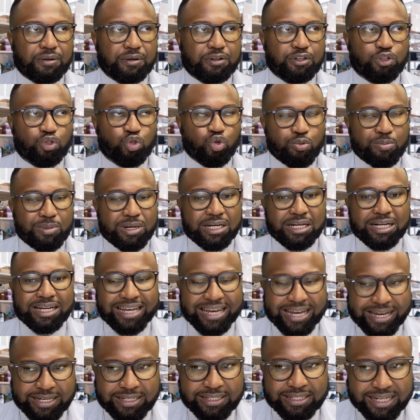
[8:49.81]
Zuma
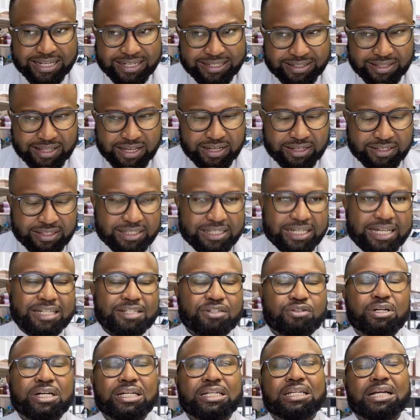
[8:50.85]
case as things stand
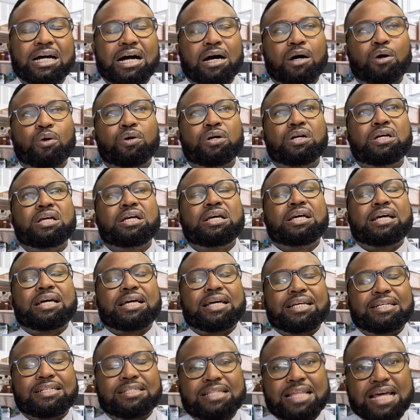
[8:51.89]
right now
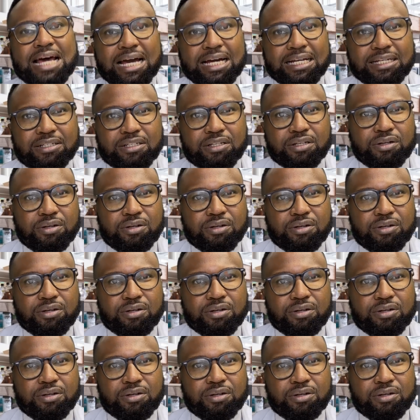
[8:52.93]
is that